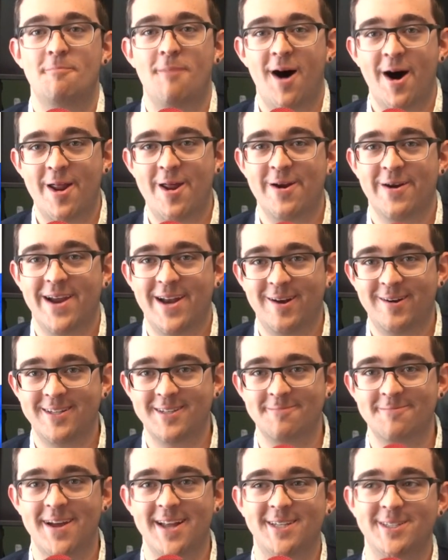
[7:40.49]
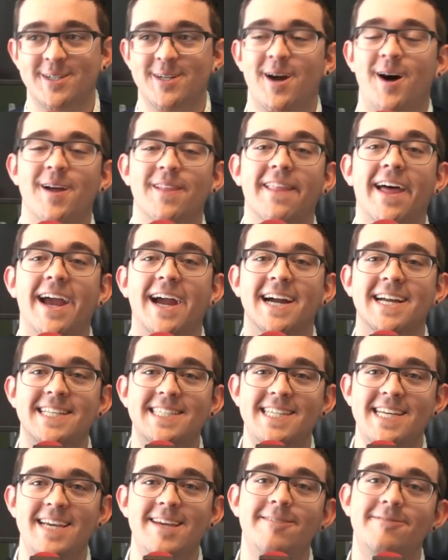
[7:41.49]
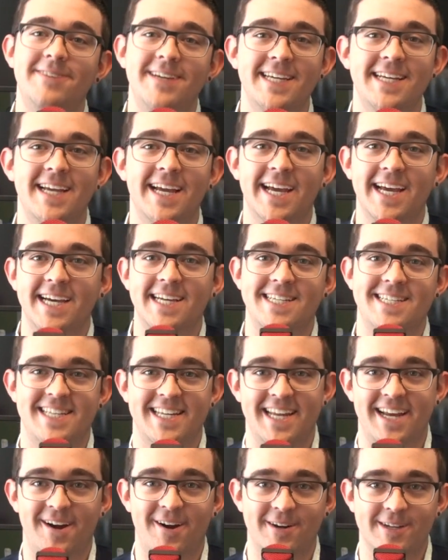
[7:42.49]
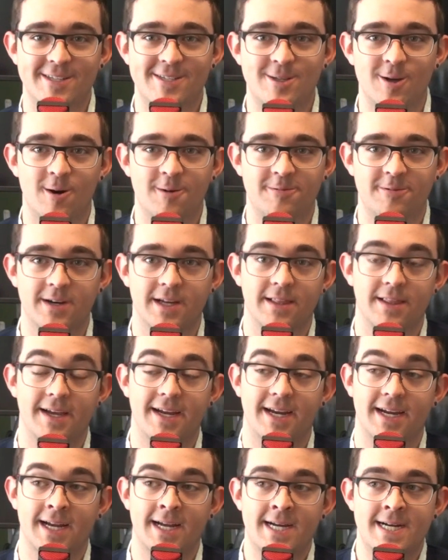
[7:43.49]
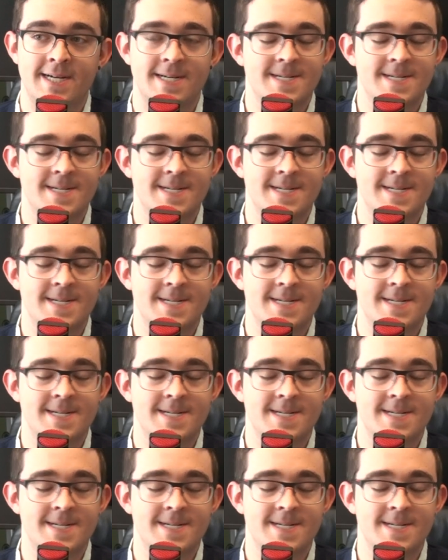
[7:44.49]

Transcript: moderator dimension on like a TV, sitting on a sofa, like,